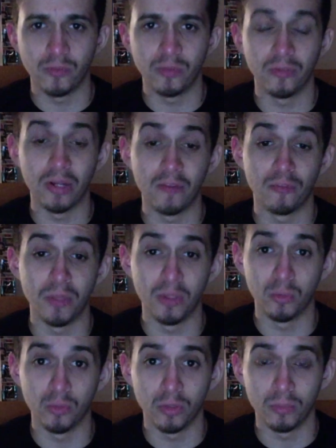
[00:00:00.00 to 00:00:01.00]
If you're not familiar
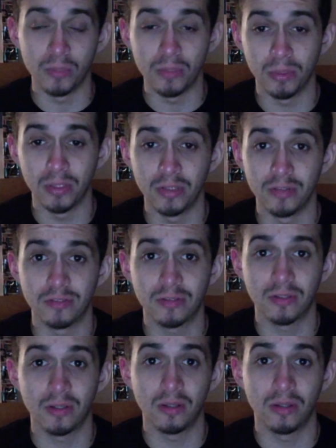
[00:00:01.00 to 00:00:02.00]
with him, he plays
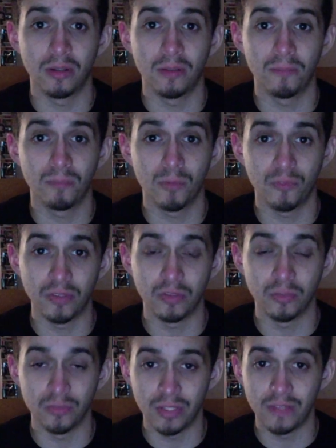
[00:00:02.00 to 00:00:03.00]
Professor
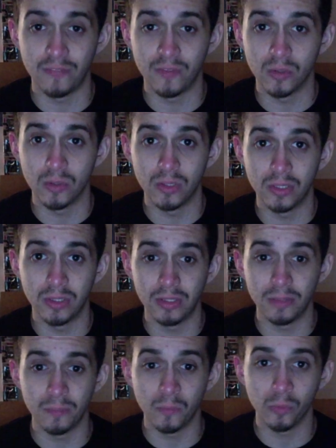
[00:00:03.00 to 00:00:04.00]
Xavier in
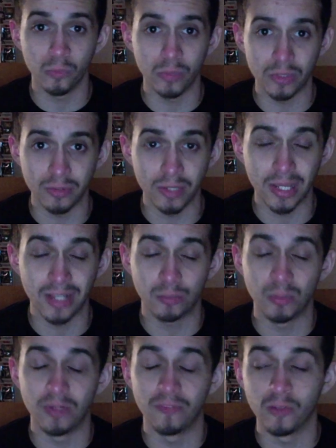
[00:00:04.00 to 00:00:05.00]
the more recent
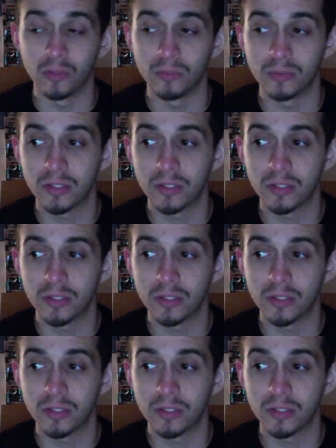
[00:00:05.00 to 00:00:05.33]
X-Men films.